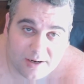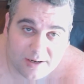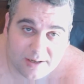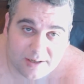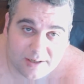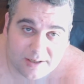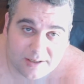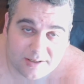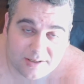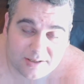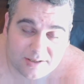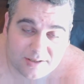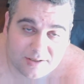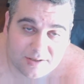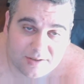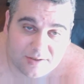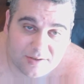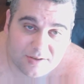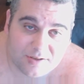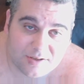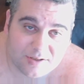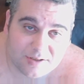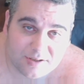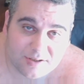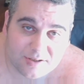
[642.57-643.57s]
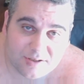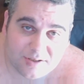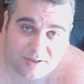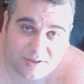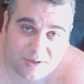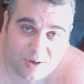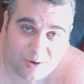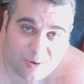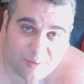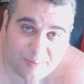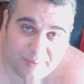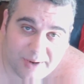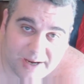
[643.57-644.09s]
and it's just
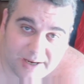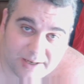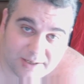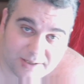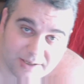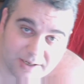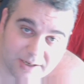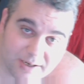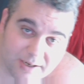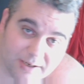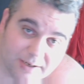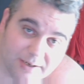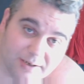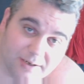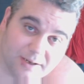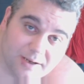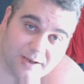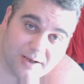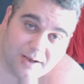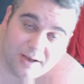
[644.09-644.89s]
so amazing. And